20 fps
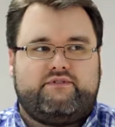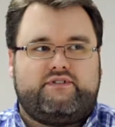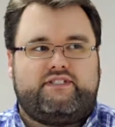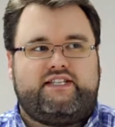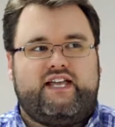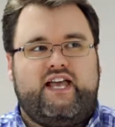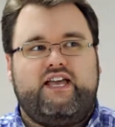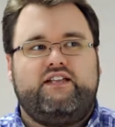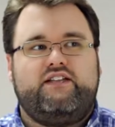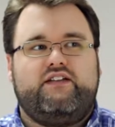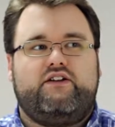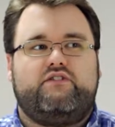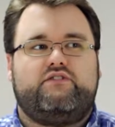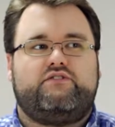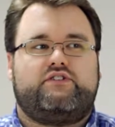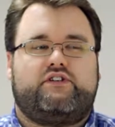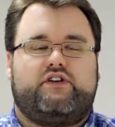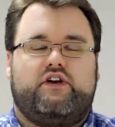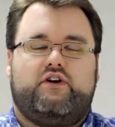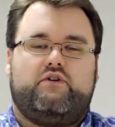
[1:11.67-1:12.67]
10
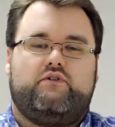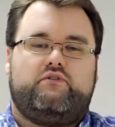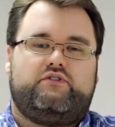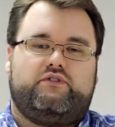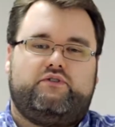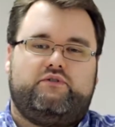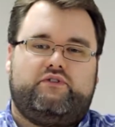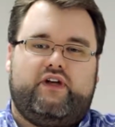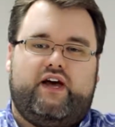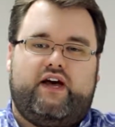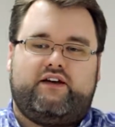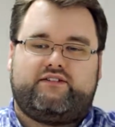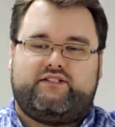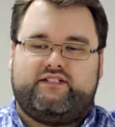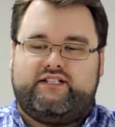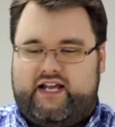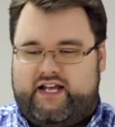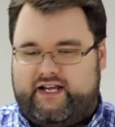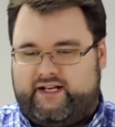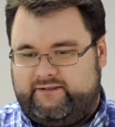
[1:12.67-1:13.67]
years ago, in
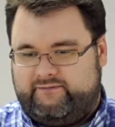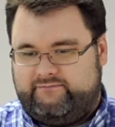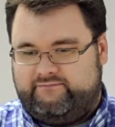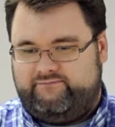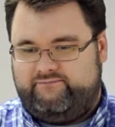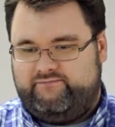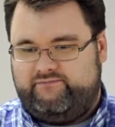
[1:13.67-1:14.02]
2008,